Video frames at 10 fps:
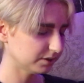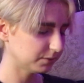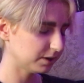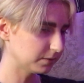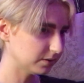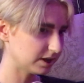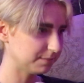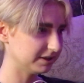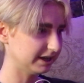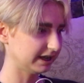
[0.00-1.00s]
when I woke
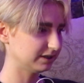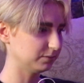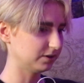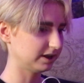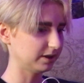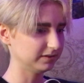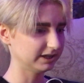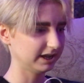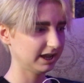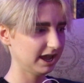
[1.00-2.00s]
up the next morning, I
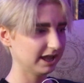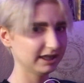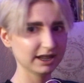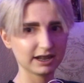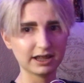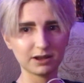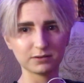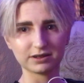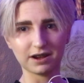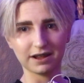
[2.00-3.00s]
was like, hey, I think
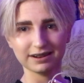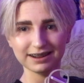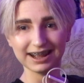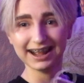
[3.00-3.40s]
Nico's gone.